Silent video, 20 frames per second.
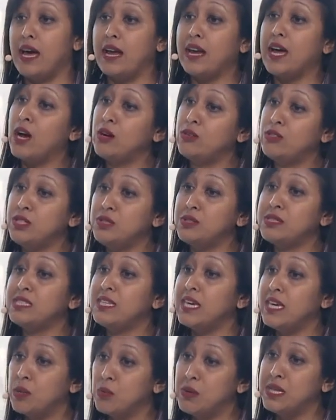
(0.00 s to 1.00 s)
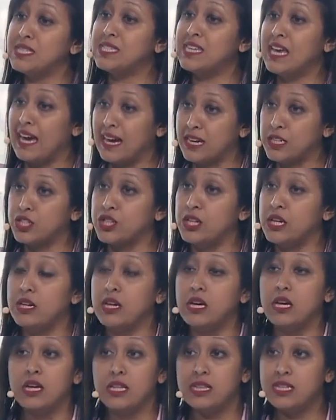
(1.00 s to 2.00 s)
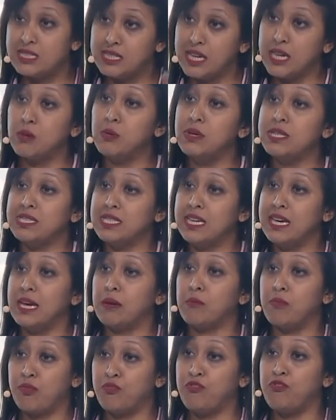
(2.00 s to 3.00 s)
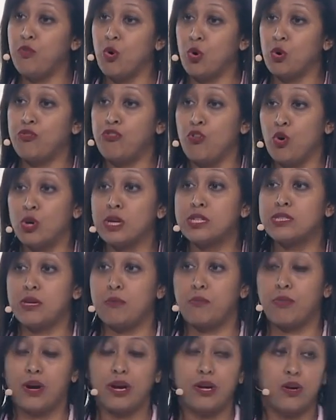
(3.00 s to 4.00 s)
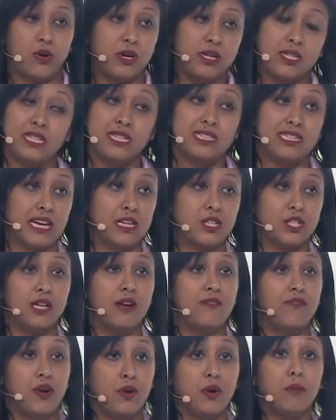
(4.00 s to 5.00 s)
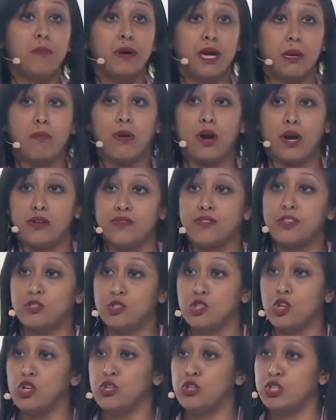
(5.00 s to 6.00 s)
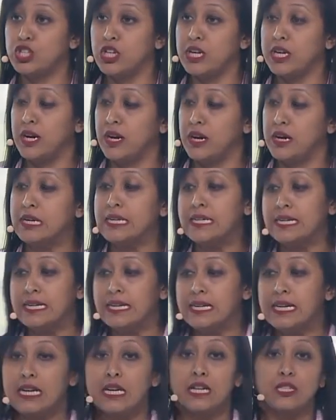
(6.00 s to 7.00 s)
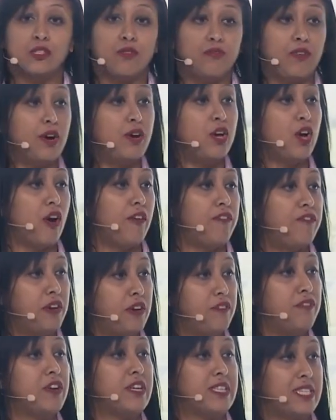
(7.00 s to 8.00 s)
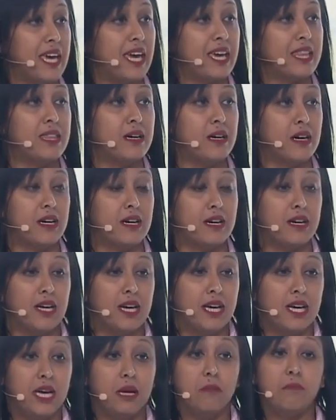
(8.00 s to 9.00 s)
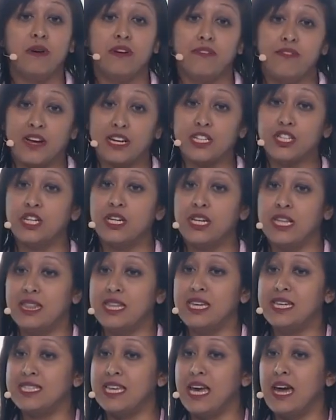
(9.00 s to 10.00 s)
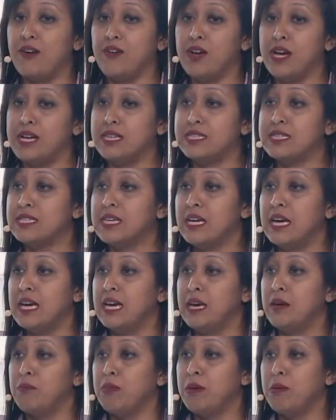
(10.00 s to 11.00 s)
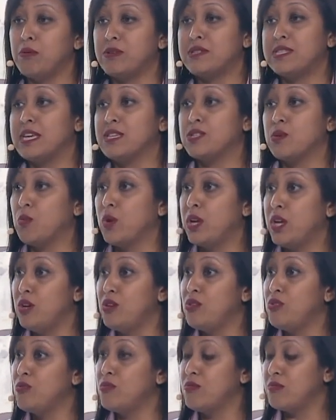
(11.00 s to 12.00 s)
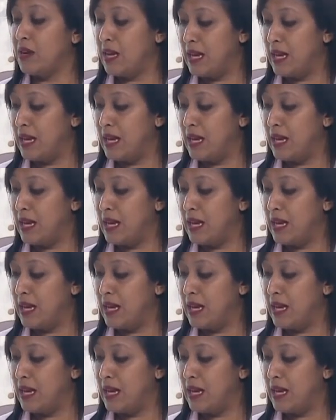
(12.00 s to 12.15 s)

And how do you sequence action? The sequencing and focus and priority is actually a very big part of the solution here. So very often, if you take the imperfection in these areas, people say, so what do you do?